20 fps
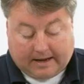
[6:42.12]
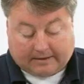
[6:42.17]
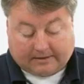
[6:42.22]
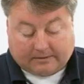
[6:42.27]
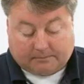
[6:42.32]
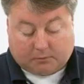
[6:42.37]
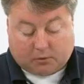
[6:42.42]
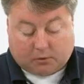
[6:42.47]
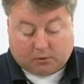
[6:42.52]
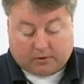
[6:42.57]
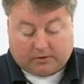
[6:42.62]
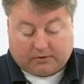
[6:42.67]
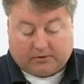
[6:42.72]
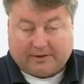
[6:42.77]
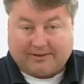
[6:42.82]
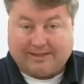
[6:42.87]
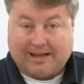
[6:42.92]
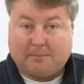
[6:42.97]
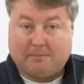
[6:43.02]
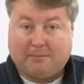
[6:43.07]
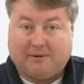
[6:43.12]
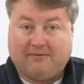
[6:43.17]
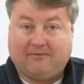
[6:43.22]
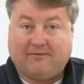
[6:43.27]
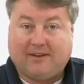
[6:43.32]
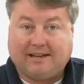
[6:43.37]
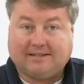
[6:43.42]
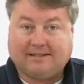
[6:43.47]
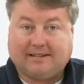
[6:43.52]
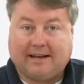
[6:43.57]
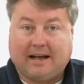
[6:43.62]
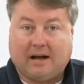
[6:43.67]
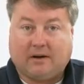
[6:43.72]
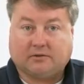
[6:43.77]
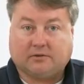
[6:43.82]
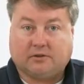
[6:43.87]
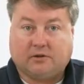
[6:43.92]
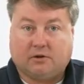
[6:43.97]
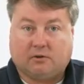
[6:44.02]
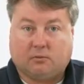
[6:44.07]
It's important that that be facing
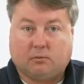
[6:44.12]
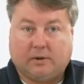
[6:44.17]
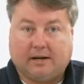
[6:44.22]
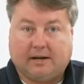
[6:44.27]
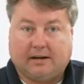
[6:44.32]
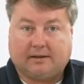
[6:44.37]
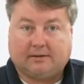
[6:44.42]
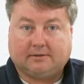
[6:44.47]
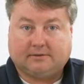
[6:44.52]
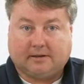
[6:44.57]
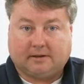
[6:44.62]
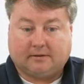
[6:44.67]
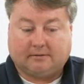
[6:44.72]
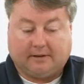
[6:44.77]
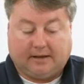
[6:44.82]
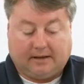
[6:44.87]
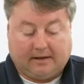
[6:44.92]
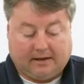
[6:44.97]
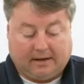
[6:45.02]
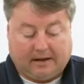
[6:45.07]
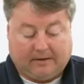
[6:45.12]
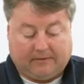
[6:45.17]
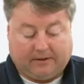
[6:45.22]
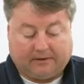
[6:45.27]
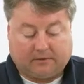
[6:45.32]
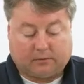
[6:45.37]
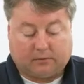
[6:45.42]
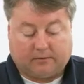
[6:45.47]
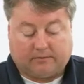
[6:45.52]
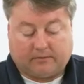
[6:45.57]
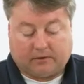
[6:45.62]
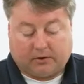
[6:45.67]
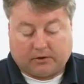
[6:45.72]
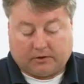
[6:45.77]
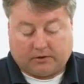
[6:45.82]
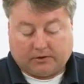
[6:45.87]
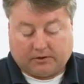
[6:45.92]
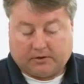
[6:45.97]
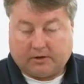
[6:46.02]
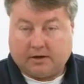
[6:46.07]
out so you can read it clearly. If it's
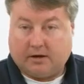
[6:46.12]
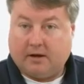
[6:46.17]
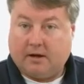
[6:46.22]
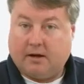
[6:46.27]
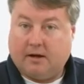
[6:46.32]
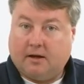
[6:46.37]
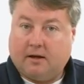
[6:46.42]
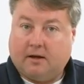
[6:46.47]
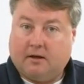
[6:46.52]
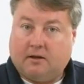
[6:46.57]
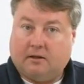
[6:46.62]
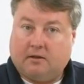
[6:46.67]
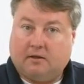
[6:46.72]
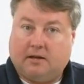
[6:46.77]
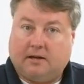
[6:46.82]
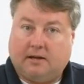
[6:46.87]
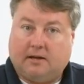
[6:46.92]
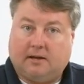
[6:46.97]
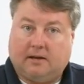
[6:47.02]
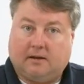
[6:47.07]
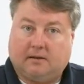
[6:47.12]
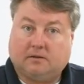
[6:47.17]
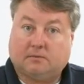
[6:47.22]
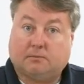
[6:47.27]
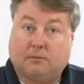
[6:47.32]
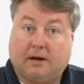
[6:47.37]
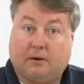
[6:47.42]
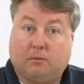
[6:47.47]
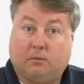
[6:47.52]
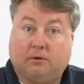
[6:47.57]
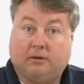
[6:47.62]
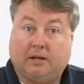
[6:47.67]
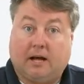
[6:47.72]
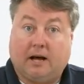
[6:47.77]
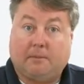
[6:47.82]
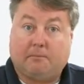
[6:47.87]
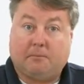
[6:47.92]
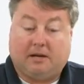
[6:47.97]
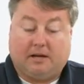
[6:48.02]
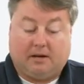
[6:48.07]
reversed, the spread will
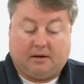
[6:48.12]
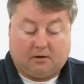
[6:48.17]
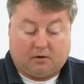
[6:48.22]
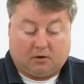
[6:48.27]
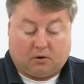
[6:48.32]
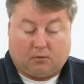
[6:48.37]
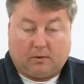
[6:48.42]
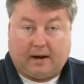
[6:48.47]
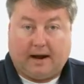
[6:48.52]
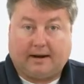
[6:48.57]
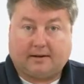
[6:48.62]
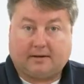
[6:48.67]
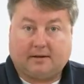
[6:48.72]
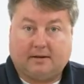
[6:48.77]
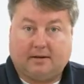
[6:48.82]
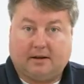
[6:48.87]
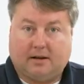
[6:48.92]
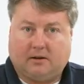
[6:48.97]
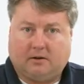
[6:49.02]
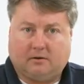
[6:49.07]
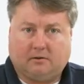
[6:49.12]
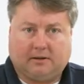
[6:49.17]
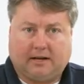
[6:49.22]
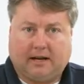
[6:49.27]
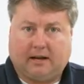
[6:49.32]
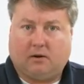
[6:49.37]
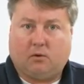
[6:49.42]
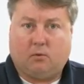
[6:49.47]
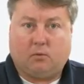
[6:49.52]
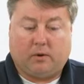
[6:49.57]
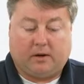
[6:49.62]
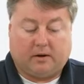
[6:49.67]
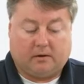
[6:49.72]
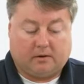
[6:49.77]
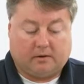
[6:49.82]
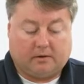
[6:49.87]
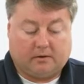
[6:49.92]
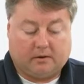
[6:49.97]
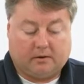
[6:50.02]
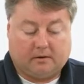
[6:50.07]
not be correct and you'll get a
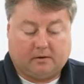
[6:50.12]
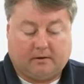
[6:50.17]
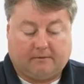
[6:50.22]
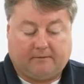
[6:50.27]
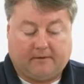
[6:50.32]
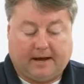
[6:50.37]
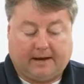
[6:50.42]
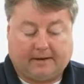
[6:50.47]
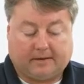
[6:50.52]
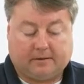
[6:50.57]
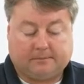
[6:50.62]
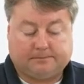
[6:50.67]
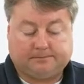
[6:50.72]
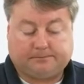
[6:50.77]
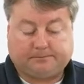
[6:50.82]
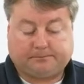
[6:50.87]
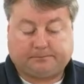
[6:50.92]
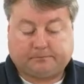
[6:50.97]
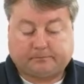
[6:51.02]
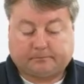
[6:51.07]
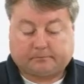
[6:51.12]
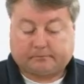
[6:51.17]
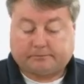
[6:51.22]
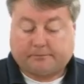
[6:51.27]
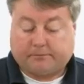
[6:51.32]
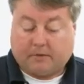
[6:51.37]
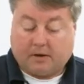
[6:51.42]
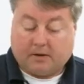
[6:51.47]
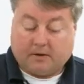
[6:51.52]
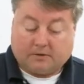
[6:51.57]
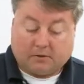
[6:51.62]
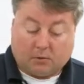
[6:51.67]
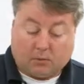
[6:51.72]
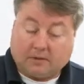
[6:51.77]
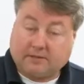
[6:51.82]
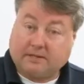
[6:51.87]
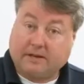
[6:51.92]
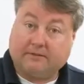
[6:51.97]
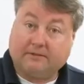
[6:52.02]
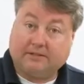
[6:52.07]
weird effect. So
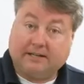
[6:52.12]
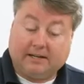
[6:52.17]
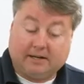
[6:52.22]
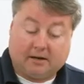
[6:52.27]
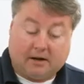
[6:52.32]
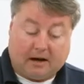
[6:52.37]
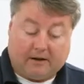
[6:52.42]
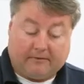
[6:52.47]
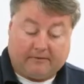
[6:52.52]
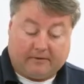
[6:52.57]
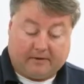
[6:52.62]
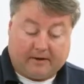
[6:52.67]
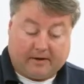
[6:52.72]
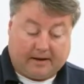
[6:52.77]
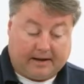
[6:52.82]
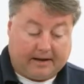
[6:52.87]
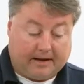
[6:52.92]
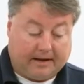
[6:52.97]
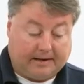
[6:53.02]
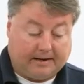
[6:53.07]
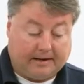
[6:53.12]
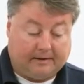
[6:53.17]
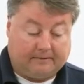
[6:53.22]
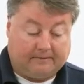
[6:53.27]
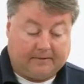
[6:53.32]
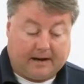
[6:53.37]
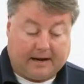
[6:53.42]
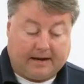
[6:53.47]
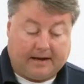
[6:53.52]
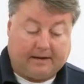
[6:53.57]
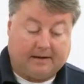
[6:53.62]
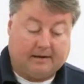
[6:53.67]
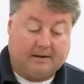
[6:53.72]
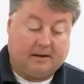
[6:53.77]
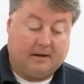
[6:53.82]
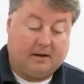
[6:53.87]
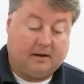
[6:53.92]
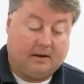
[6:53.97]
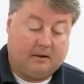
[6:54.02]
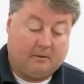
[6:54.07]
once I've cleaned it off and identified it,
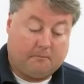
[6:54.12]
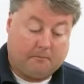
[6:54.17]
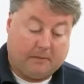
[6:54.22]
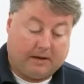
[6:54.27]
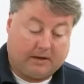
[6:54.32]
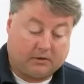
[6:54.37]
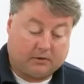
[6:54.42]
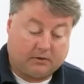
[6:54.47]
make